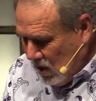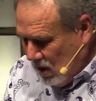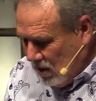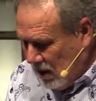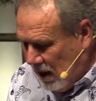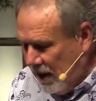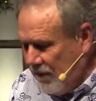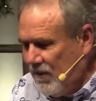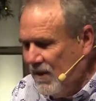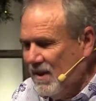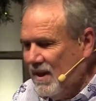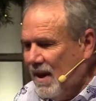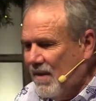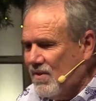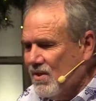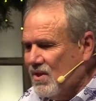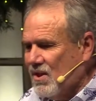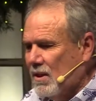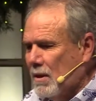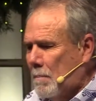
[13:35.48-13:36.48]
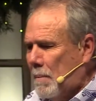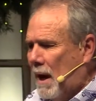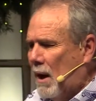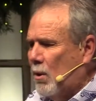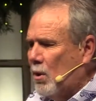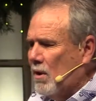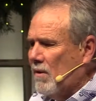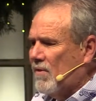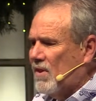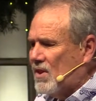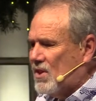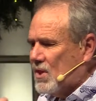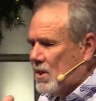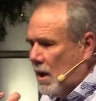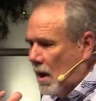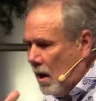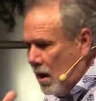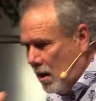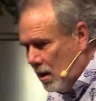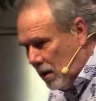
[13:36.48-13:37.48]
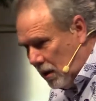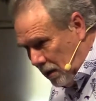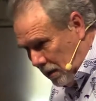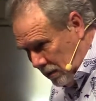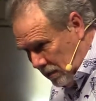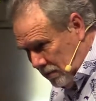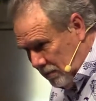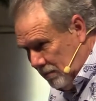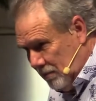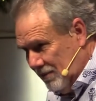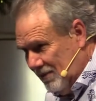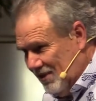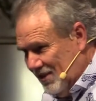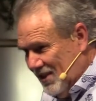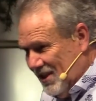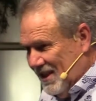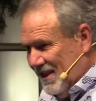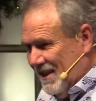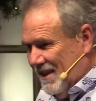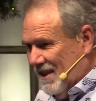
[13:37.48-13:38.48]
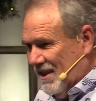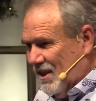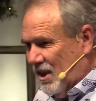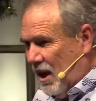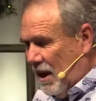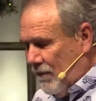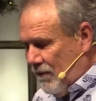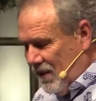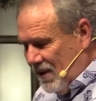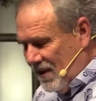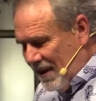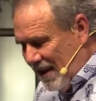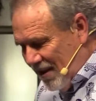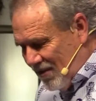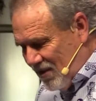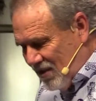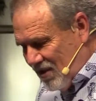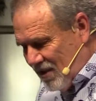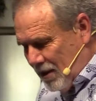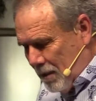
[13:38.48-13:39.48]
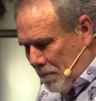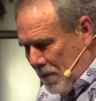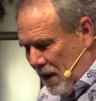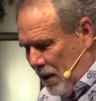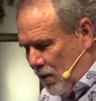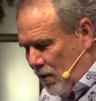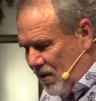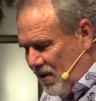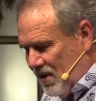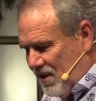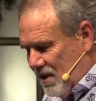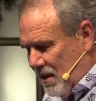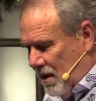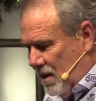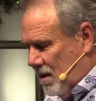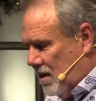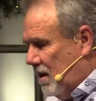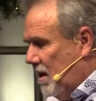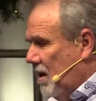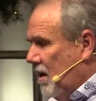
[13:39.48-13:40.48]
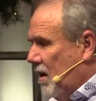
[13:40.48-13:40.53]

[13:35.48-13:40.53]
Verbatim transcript: Life and death is in the power of the tongue. Life and death is in the power of the tongue.